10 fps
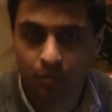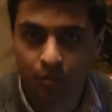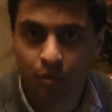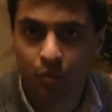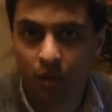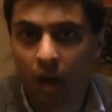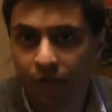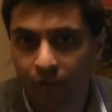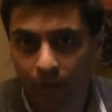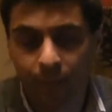soon
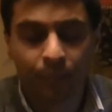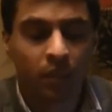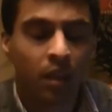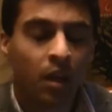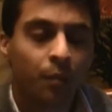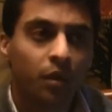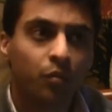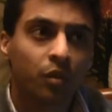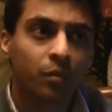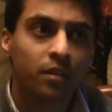after. But
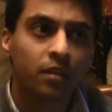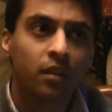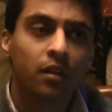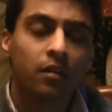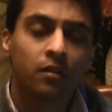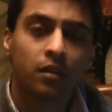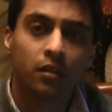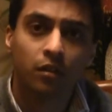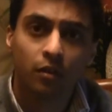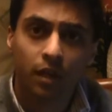Muhammad
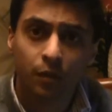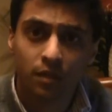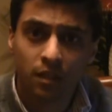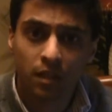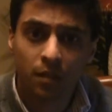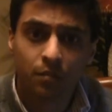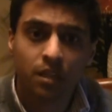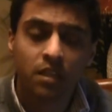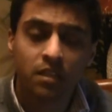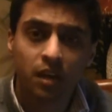Sallallahu Alaihi Wasallam
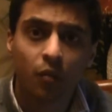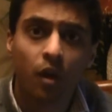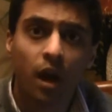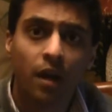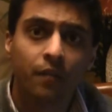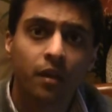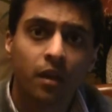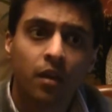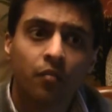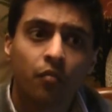did survive
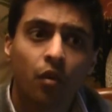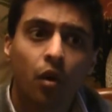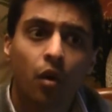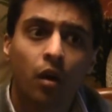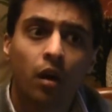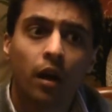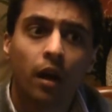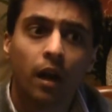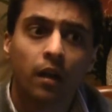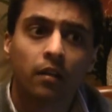for
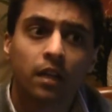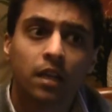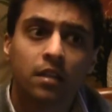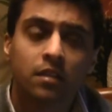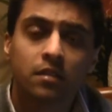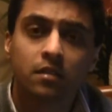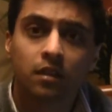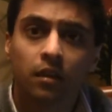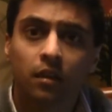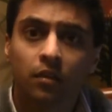at least the